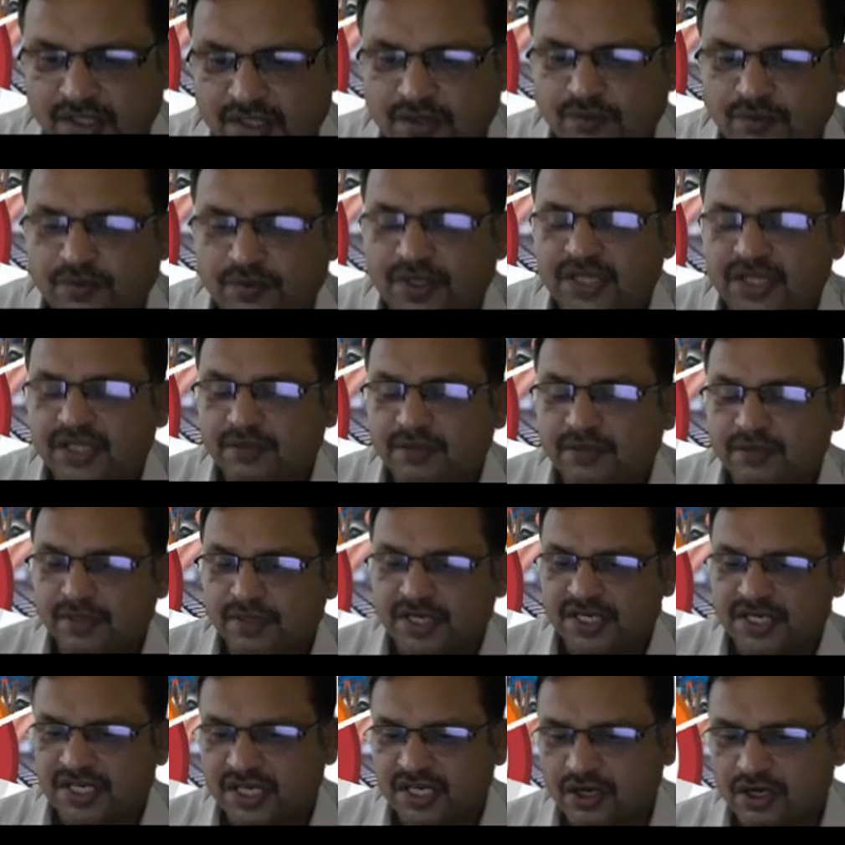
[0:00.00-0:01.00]
When the
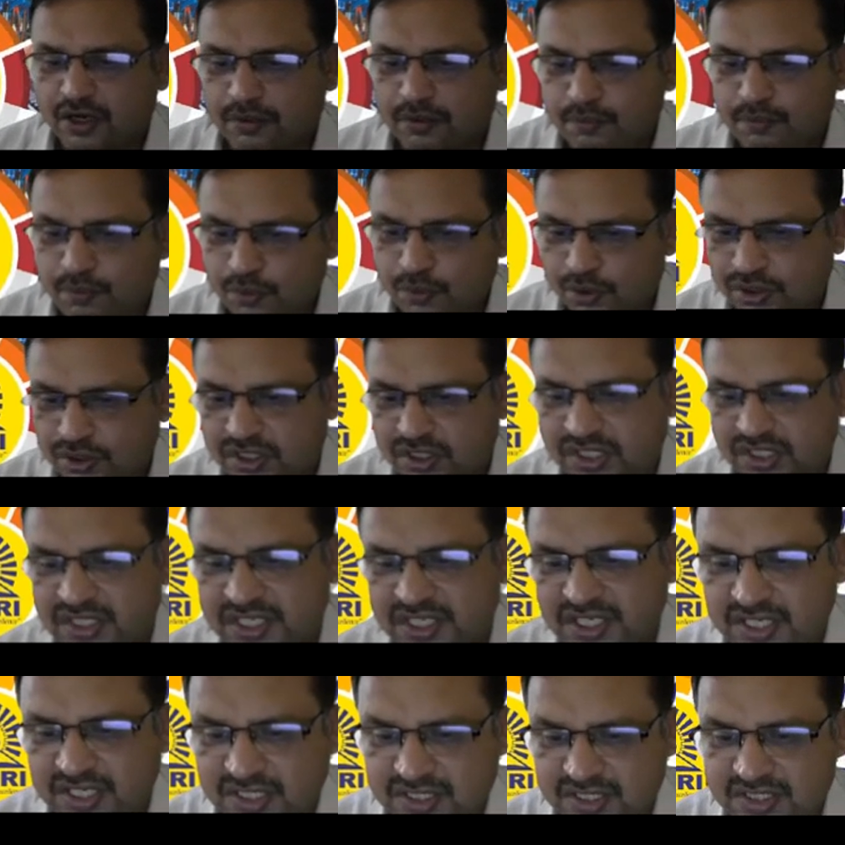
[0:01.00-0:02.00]
material of both the
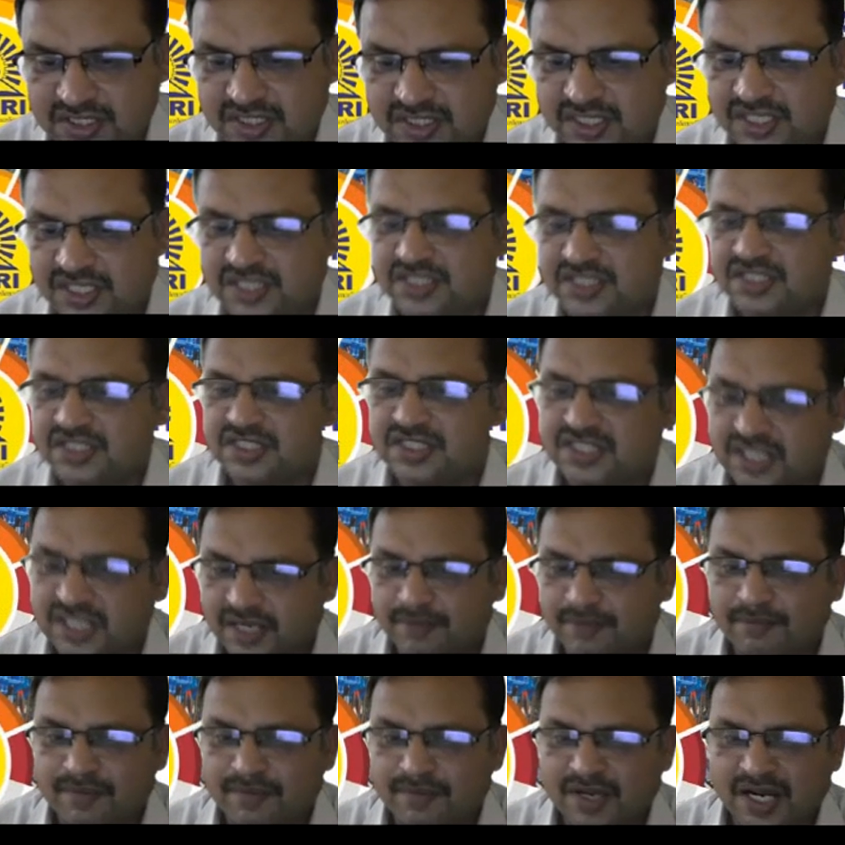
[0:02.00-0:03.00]
gears is
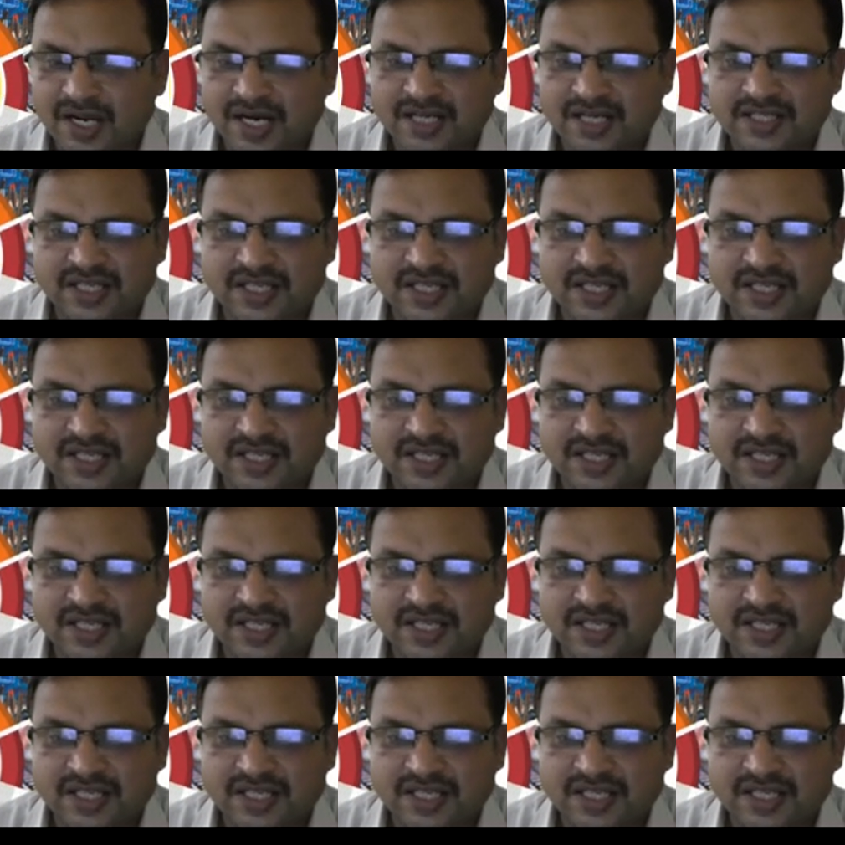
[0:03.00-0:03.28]
same, at